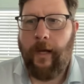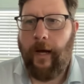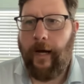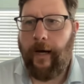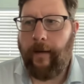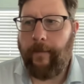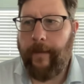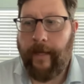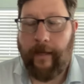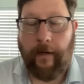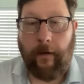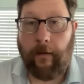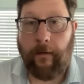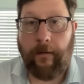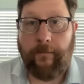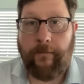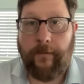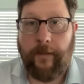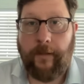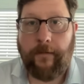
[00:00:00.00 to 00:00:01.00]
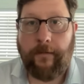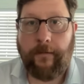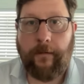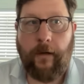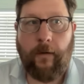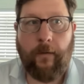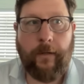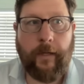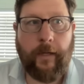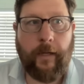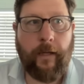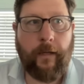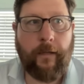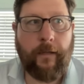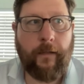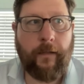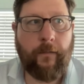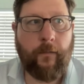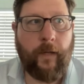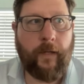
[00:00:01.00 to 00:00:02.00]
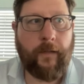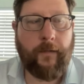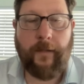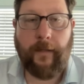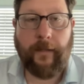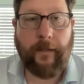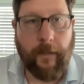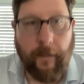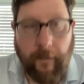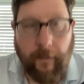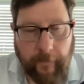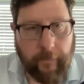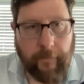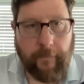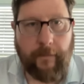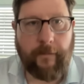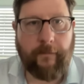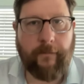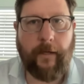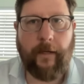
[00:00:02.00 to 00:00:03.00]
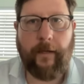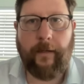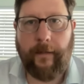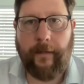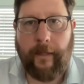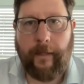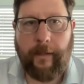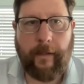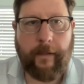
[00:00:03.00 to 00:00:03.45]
And all of this going on in ways that clearly violate